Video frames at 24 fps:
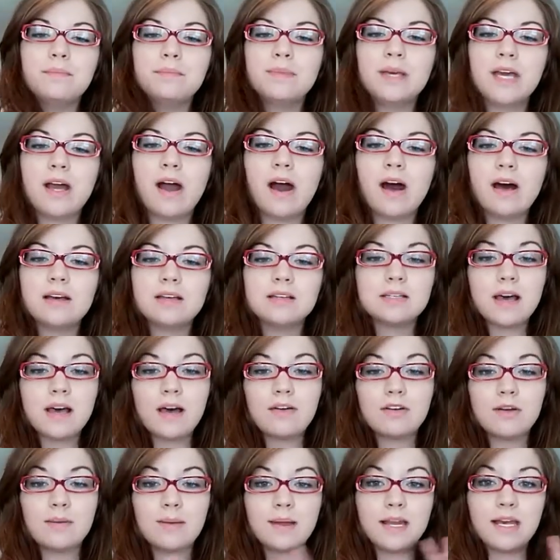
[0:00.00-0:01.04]
because
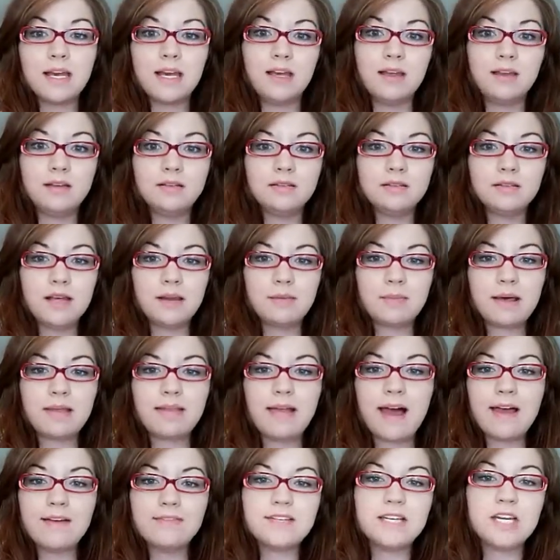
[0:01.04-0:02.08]
everybody in my
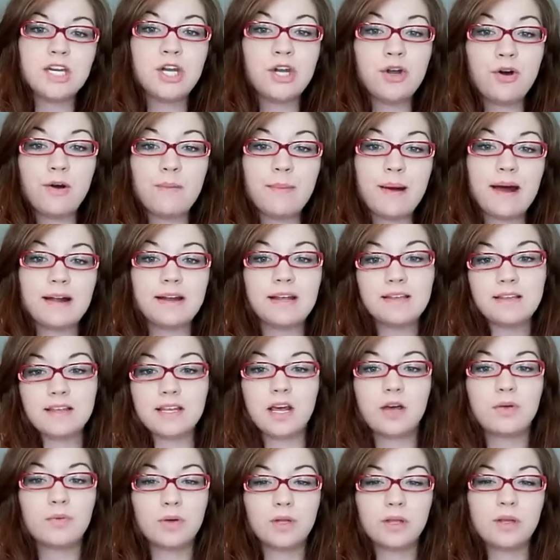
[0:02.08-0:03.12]
life didn't know about it, that
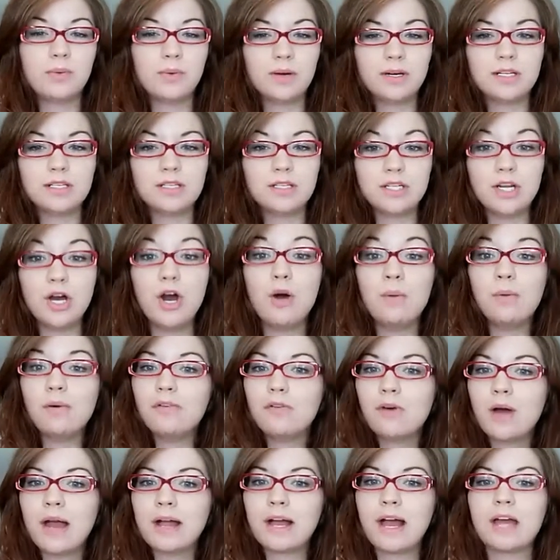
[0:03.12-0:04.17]
I really wanted to know
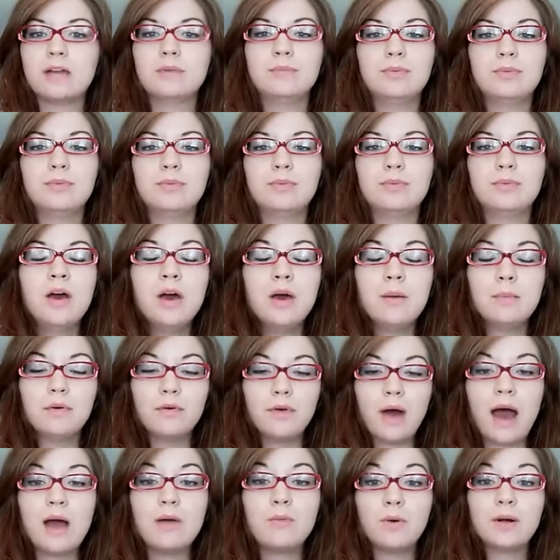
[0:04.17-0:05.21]
before I
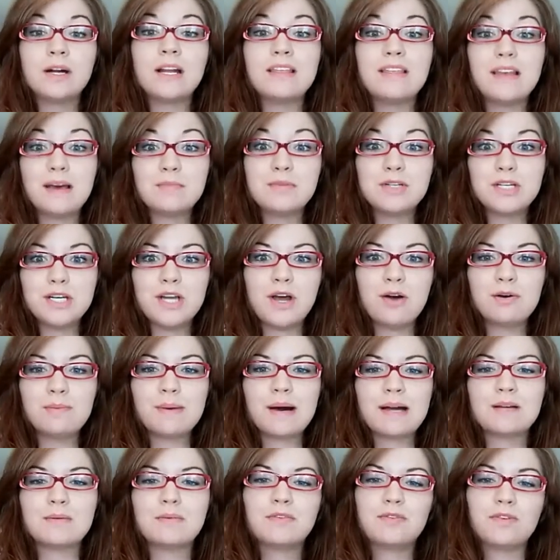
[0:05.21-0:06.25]
I wanted them to know
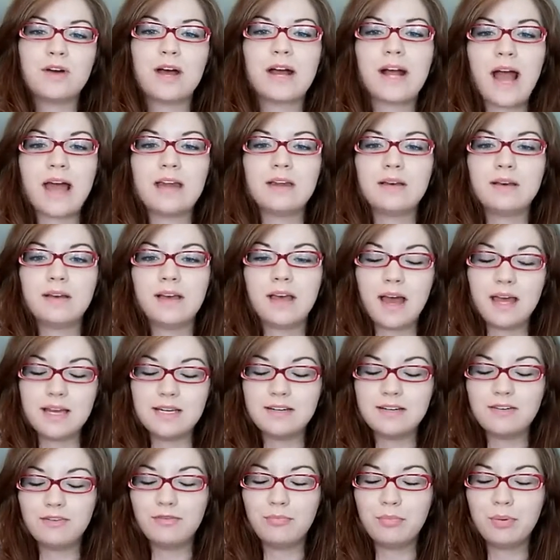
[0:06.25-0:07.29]
about it before I
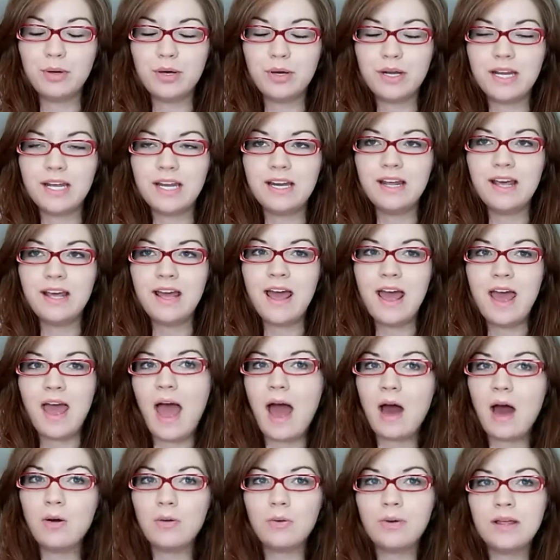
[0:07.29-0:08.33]
kind of put it
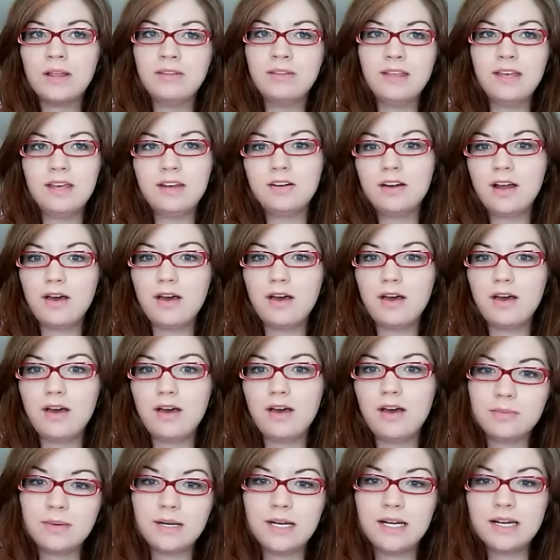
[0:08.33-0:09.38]
out in the internet for
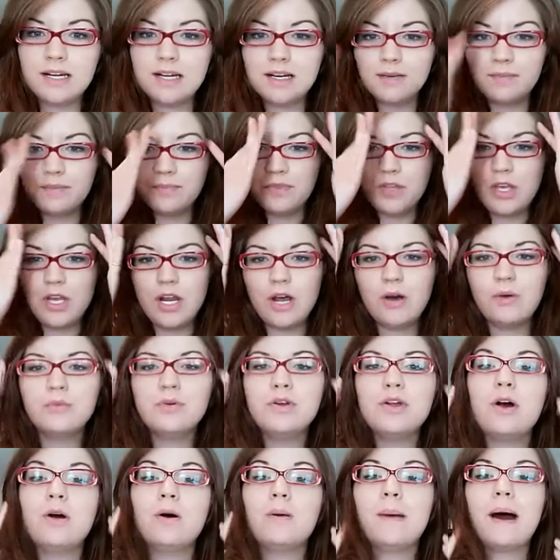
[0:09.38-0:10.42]
everybody to,
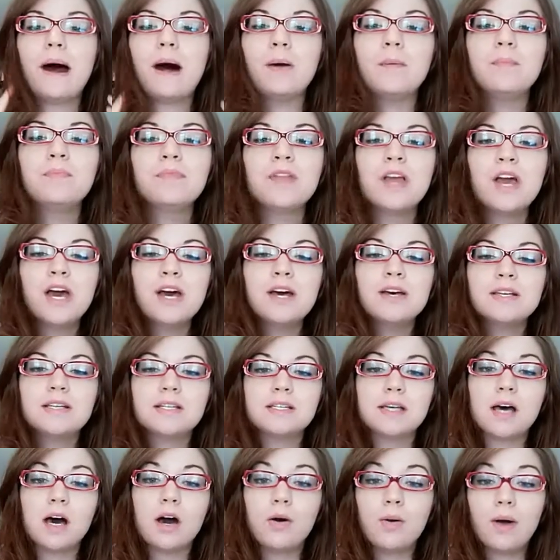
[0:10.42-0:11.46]
know about.
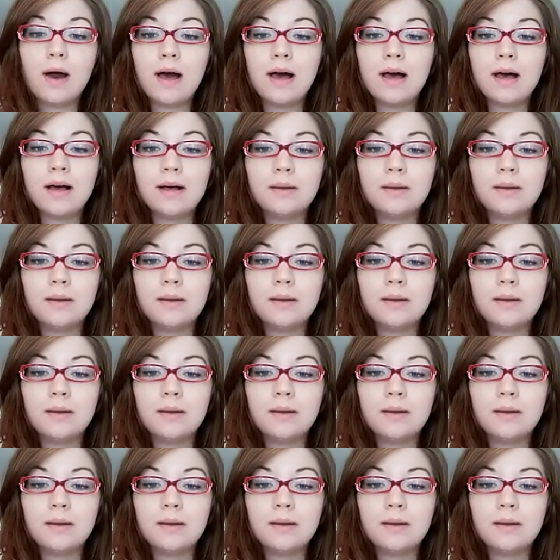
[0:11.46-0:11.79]
So,